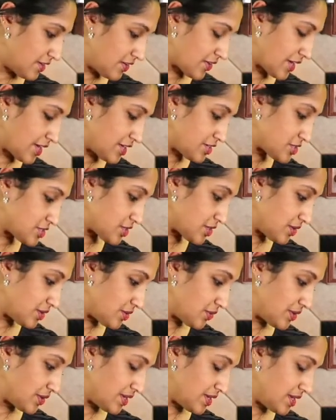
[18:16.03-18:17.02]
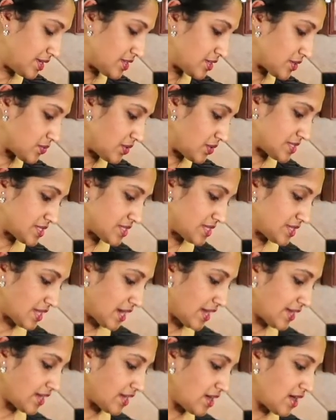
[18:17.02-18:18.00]
Okay, so another question
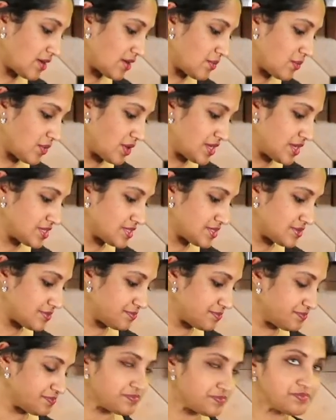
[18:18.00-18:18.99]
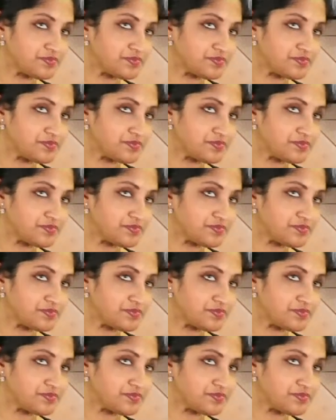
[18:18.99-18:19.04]
that I got was,